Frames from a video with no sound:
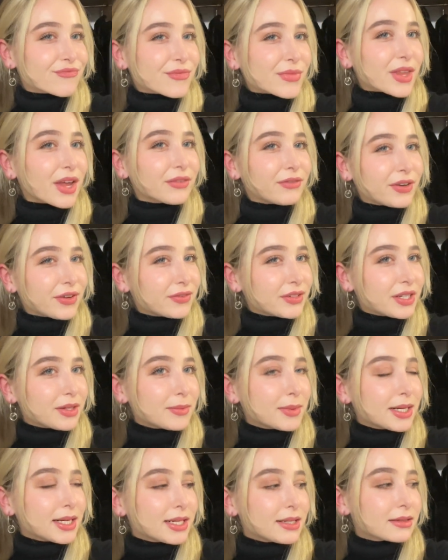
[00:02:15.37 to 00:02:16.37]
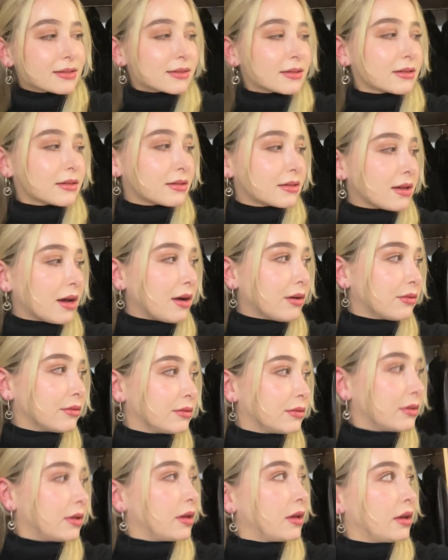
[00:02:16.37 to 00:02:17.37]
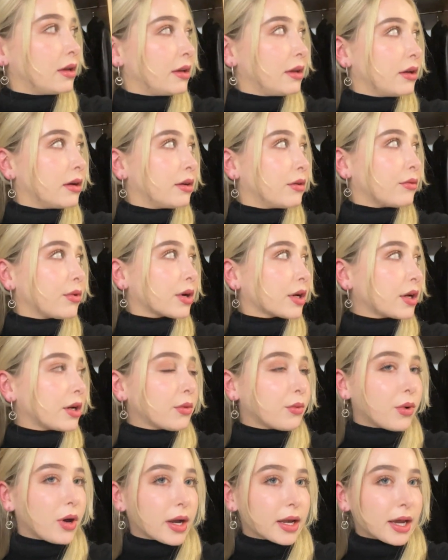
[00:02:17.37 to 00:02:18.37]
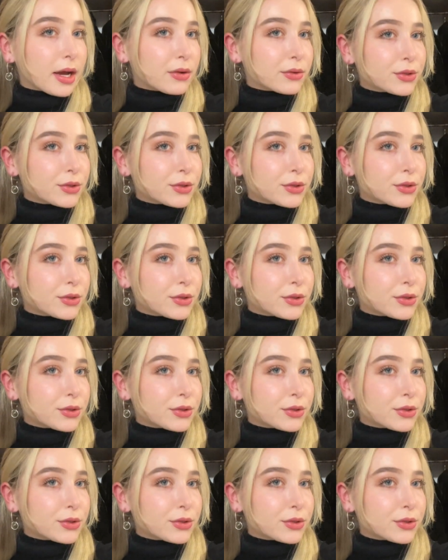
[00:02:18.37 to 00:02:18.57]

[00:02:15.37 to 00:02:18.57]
15 minutes, so we're gonna walk out